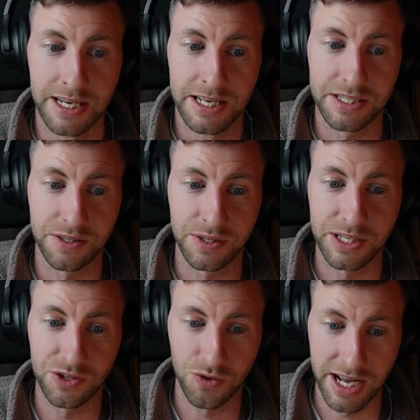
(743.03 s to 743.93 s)
the
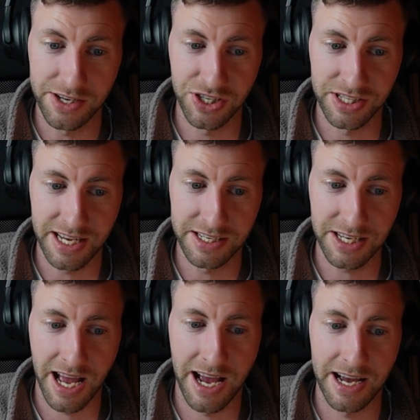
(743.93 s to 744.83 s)
lead creation date
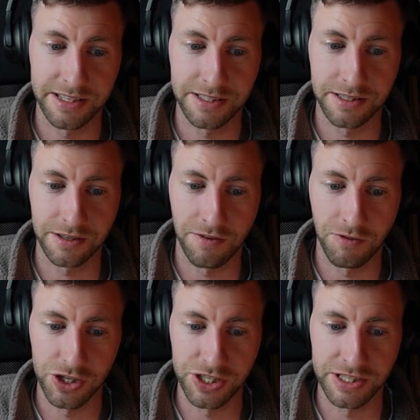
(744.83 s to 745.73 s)
and the
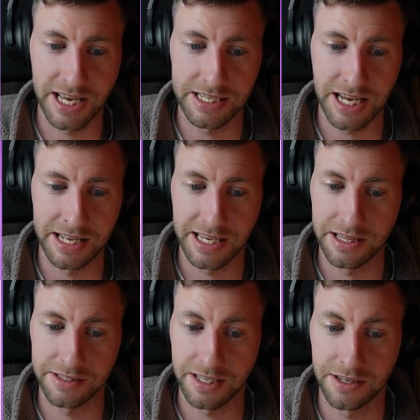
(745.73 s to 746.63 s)
conversion date and tell
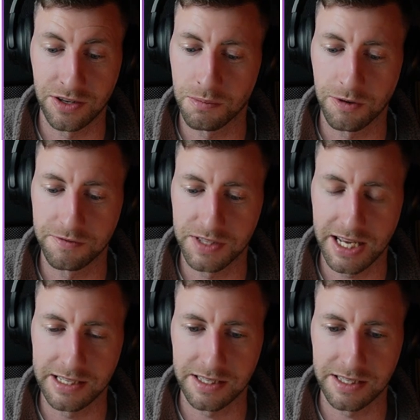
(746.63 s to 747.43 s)
us a number of days.